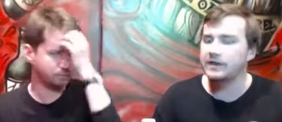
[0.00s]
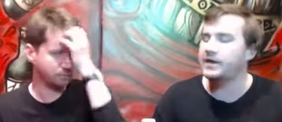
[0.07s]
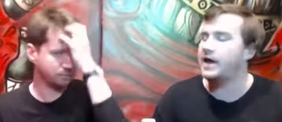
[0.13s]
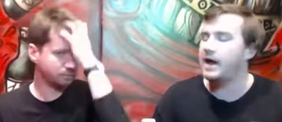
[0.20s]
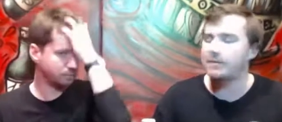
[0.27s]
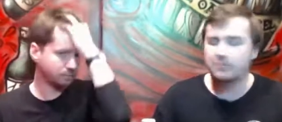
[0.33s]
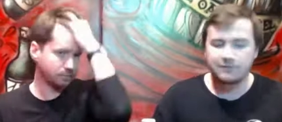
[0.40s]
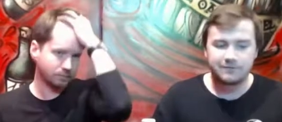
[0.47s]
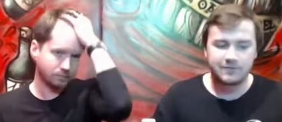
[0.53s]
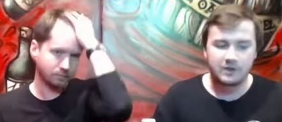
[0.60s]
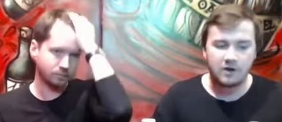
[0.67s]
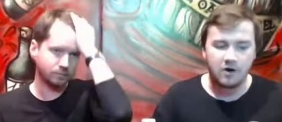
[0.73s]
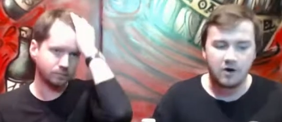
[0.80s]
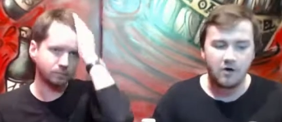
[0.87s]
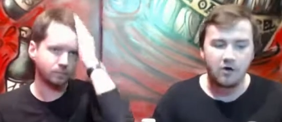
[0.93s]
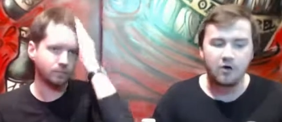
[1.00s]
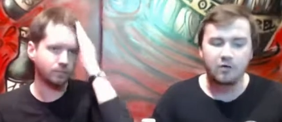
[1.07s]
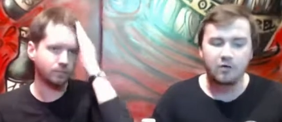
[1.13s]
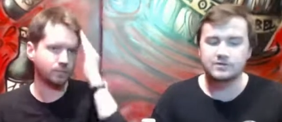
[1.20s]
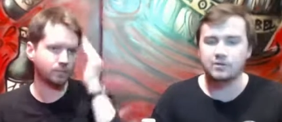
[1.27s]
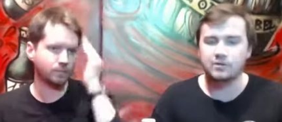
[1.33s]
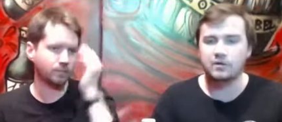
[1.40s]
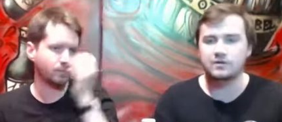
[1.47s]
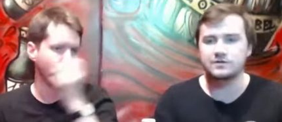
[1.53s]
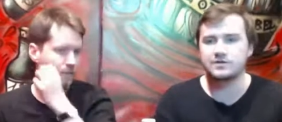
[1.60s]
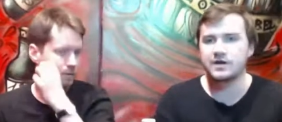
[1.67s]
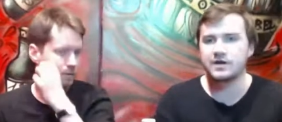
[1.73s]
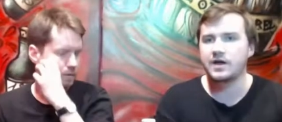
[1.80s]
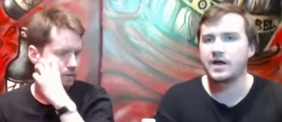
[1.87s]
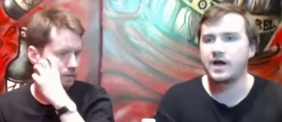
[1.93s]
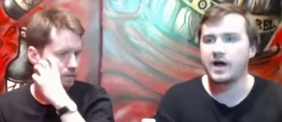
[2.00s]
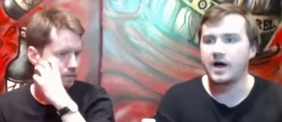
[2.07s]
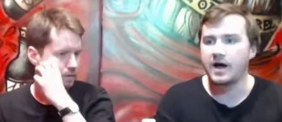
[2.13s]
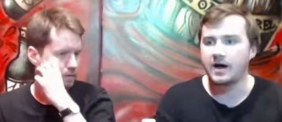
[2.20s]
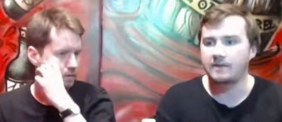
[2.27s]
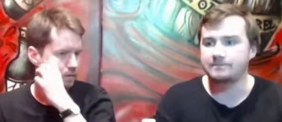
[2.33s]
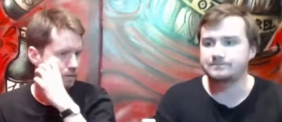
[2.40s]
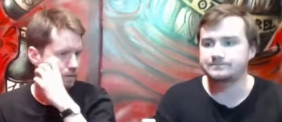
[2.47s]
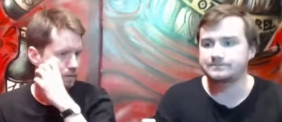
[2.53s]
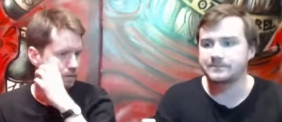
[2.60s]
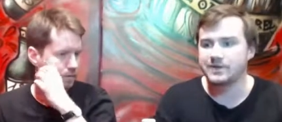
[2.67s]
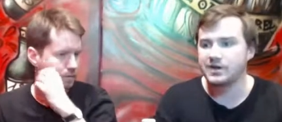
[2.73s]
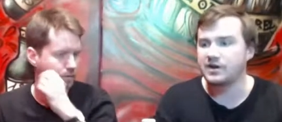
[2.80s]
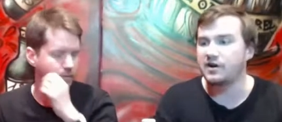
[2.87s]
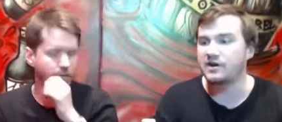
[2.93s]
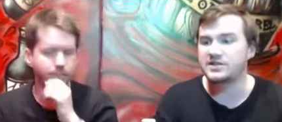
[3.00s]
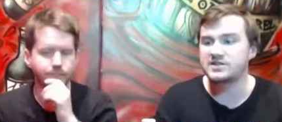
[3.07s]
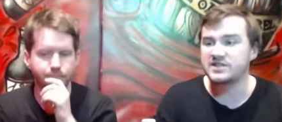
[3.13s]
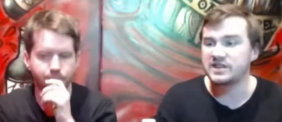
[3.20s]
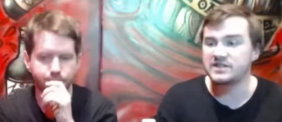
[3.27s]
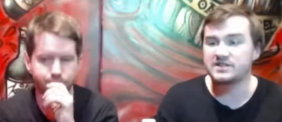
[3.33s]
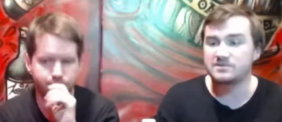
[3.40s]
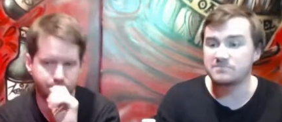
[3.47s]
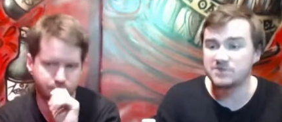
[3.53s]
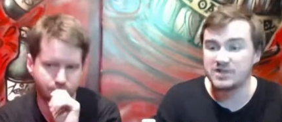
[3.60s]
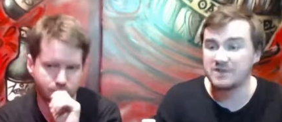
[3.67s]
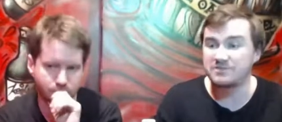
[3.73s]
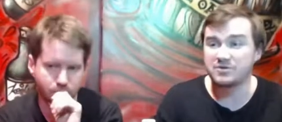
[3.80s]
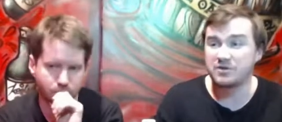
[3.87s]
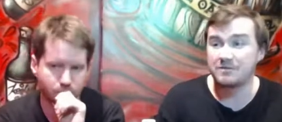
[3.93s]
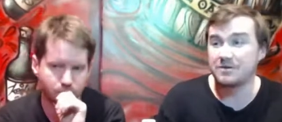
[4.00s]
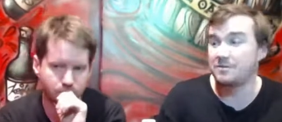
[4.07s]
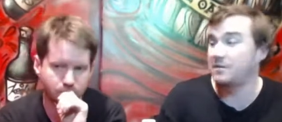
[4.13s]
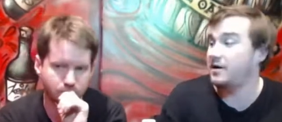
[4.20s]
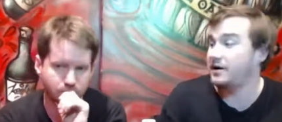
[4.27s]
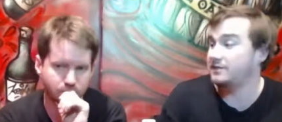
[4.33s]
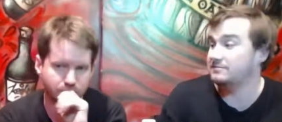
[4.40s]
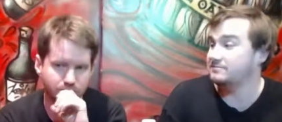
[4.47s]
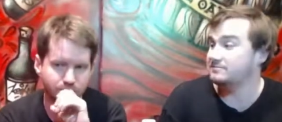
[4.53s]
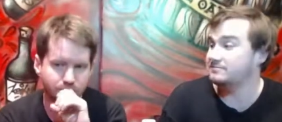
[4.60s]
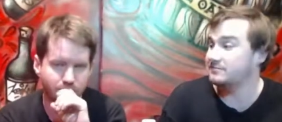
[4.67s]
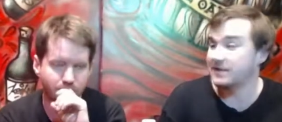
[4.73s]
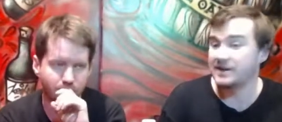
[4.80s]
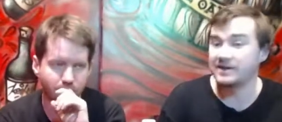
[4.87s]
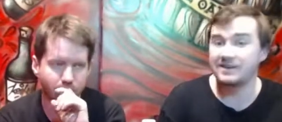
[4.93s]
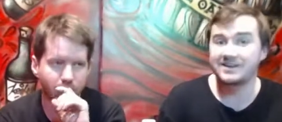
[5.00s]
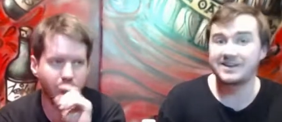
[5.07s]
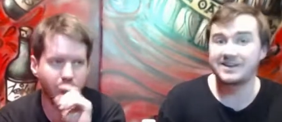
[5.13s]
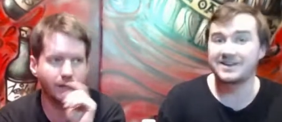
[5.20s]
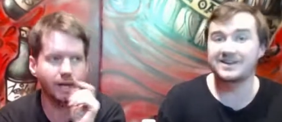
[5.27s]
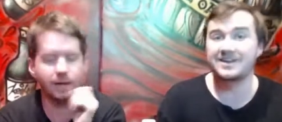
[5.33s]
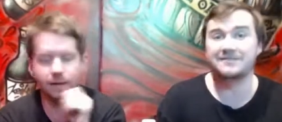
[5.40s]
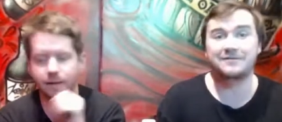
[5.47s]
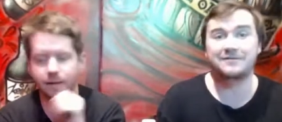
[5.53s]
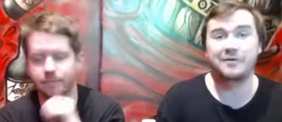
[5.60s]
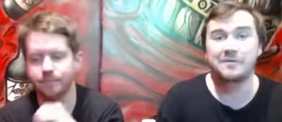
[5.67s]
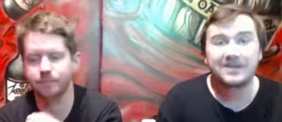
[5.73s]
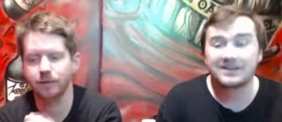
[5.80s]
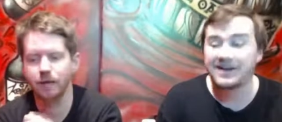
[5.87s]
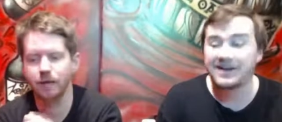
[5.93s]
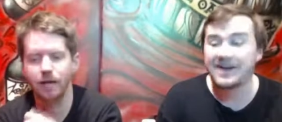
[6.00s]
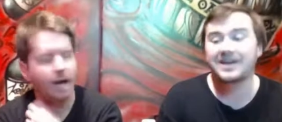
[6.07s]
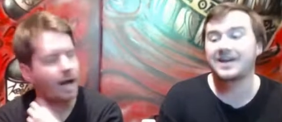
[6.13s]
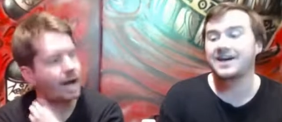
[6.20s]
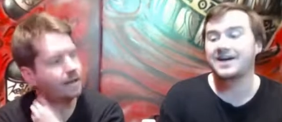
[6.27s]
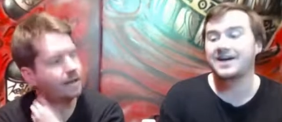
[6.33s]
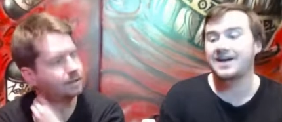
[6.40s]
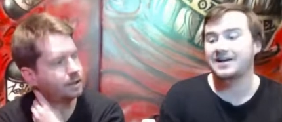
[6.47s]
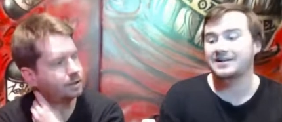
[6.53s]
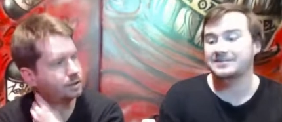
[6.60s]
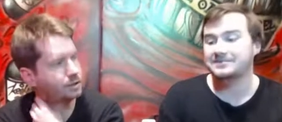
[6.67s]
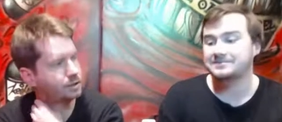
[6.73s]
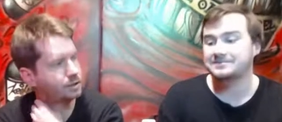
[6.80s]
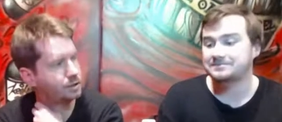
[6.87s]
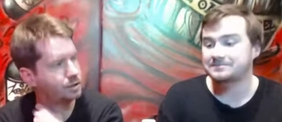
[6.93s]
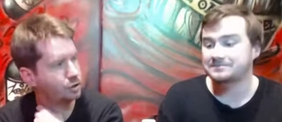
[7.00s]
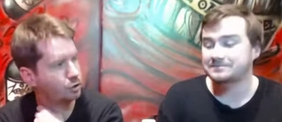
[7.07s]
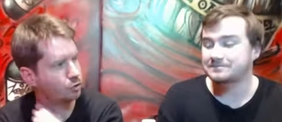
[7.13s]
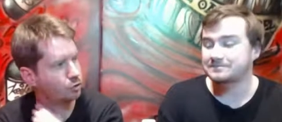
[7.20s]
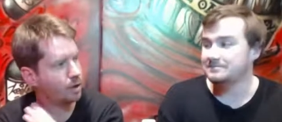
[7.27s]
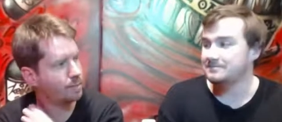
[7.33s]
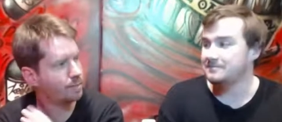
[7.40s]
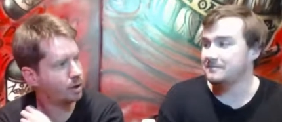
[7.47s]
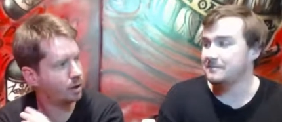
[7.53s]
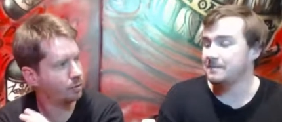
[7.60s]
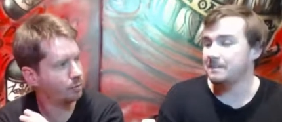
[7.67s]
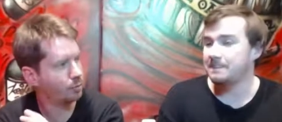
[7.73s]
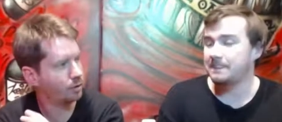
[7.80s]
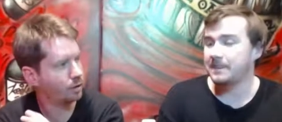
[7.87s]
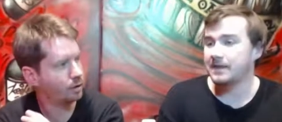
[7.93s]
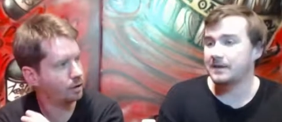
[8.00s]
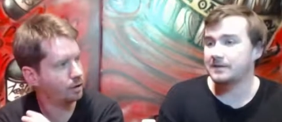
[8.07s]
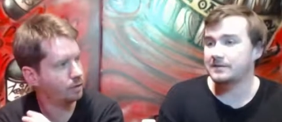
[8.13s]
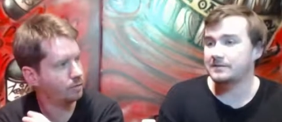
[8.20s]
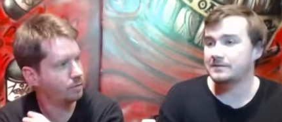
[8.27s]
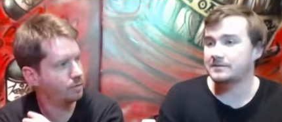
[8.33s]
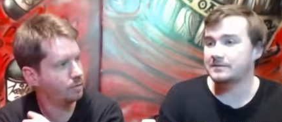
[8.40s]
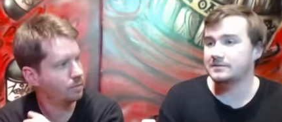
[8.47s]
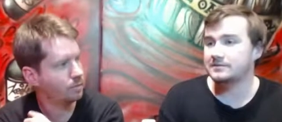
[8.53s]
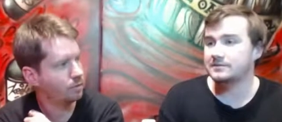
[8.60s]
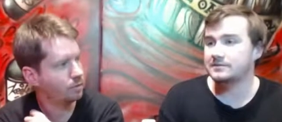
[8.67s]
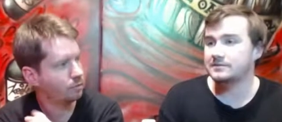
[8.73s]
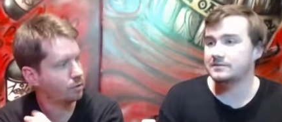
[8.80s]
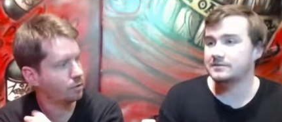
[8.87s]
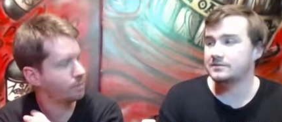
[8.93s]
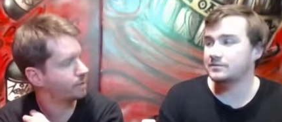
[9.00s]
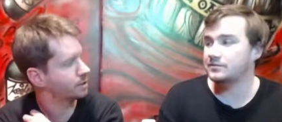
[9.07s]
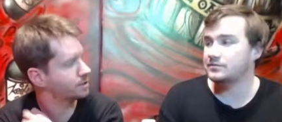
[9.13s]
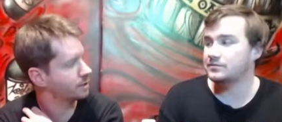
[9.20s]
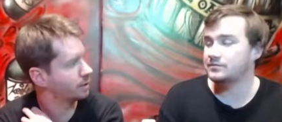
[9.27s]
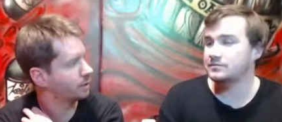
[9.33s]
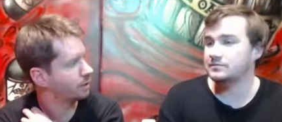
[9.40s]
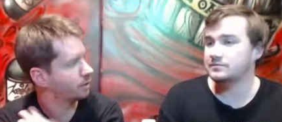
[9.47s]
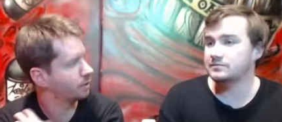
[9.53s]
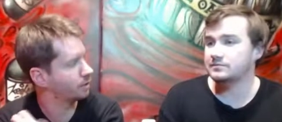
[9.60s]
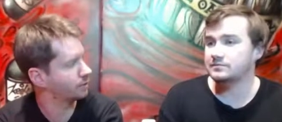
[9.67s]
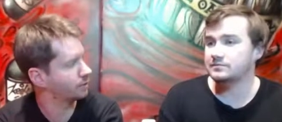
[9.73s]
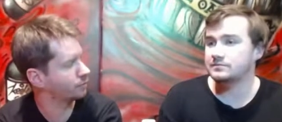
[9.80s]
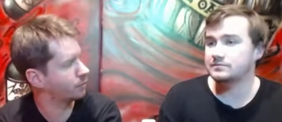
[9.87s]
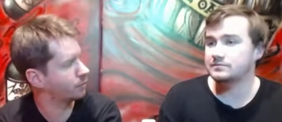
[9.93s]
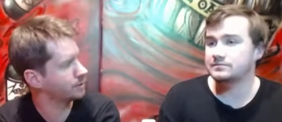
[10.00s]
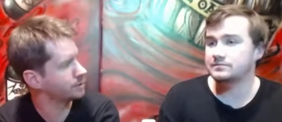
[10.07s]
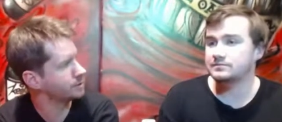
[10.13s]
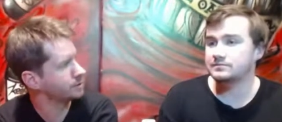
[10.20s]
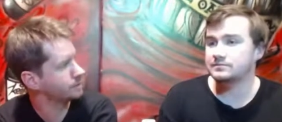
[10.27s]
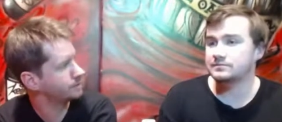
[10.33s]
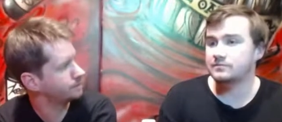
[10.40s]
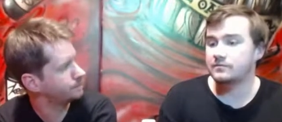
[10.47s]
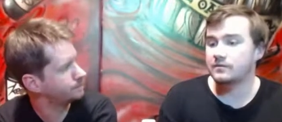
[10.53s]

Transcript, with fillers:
Speaker 1: a gap or fill a hole, which was, um, you know, I just need some cheap dry white wine. Can you can yeah, you get it for me?
Speaker 2: Like, and does does the grape go pretty robustly in a lot of different places?